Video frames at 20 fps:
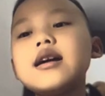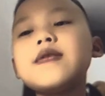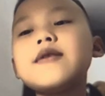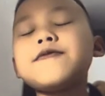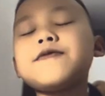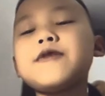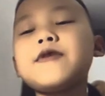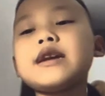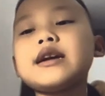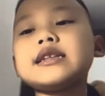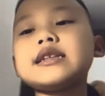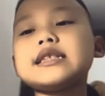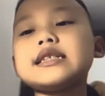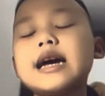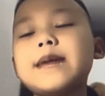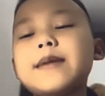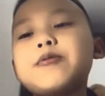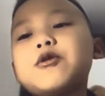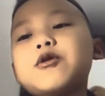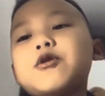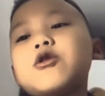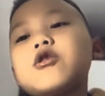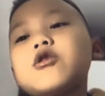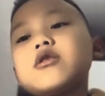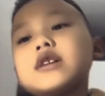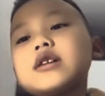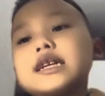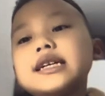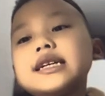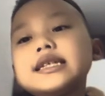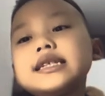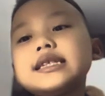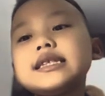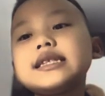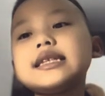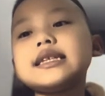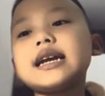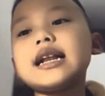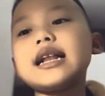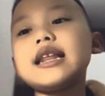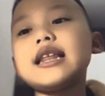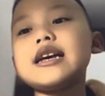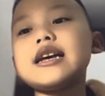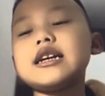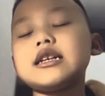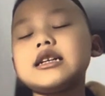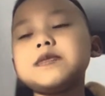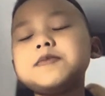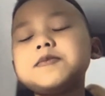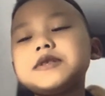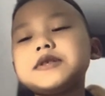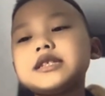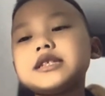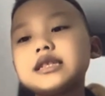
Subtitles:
For example, the gloves,